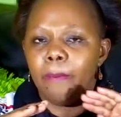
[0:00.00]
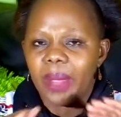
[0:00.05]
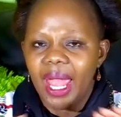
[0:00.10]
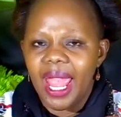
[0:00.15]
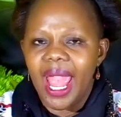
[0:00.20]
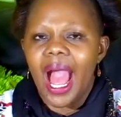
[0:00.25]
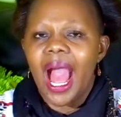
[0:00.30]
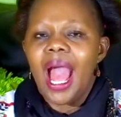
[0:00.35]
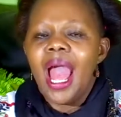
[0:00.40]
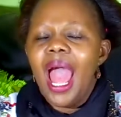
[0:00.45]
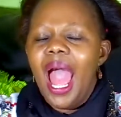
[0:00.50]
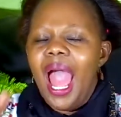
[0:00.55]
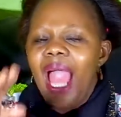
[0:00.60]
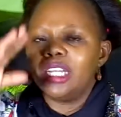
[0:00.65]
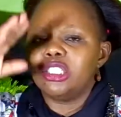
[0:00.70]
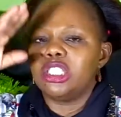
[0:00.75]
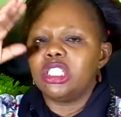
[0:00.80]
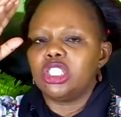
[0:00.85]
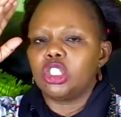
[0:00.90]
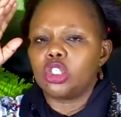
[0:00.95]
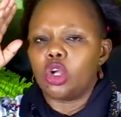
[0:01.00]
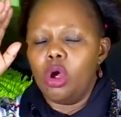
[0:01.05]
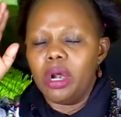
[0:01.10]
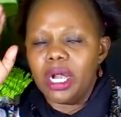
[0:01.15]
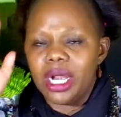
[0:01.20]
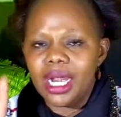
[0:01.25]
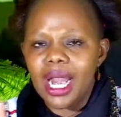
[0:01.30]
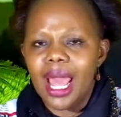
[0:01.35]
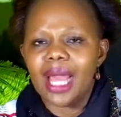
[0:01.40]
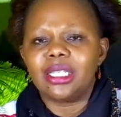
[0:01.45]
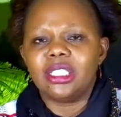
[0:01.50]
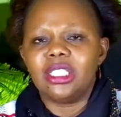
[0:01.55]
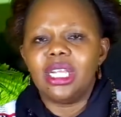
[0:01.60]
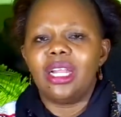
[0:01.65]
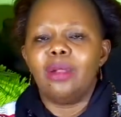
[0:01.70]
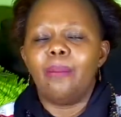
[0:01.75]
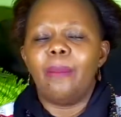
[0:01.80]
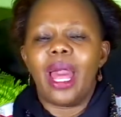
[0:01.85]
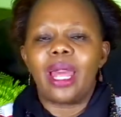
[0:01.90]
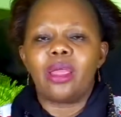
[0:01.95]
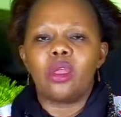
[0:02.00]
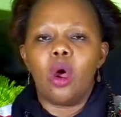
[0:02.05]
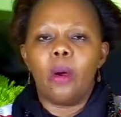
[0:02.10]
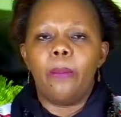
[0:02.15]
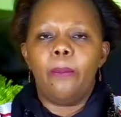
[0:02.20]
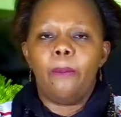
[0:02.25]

bare and disconnected connected by your